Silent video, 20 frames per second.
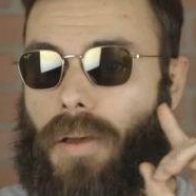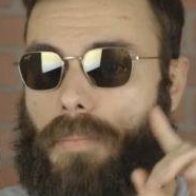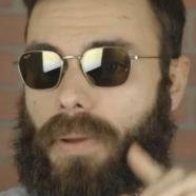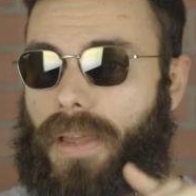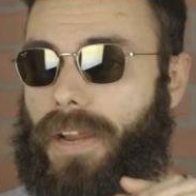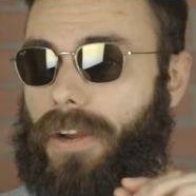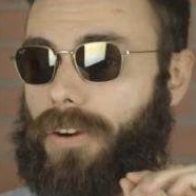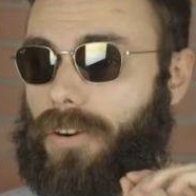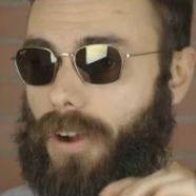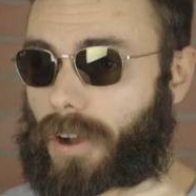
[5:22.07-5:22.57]

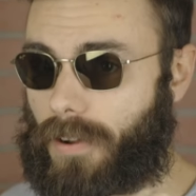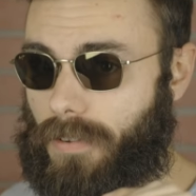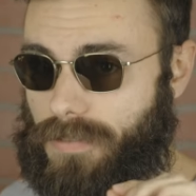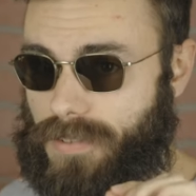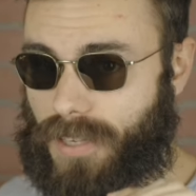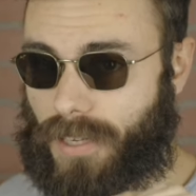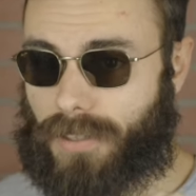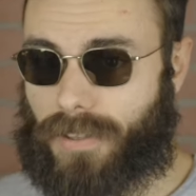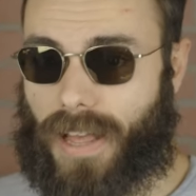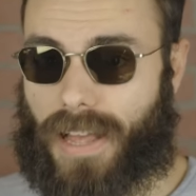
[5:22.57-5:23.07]
pair of
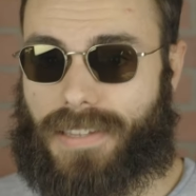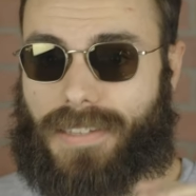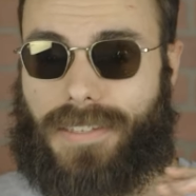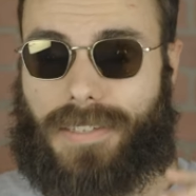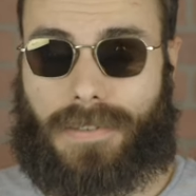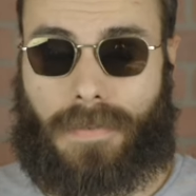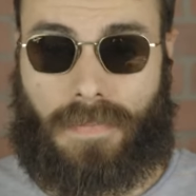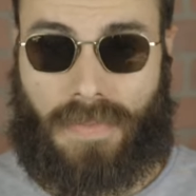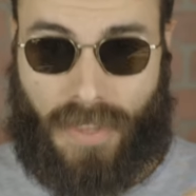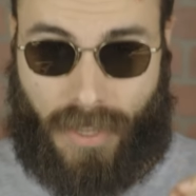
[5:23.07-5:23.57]

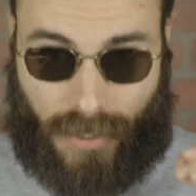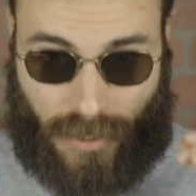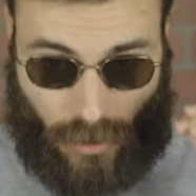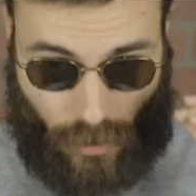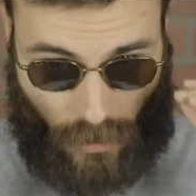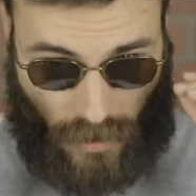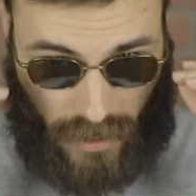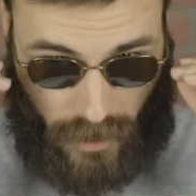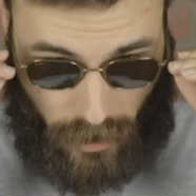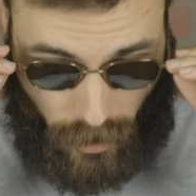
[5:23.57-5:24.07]
sunglasses.
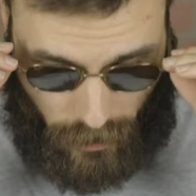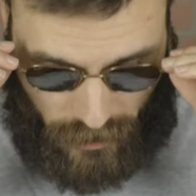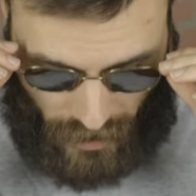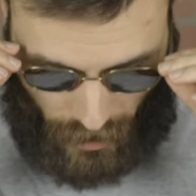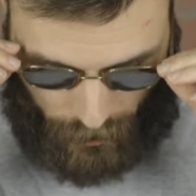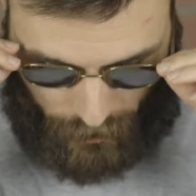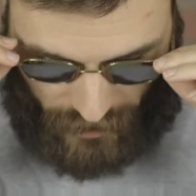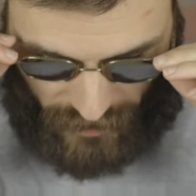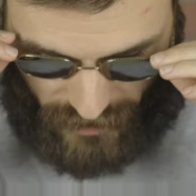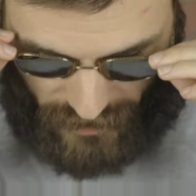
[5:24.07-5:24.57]
So here up top we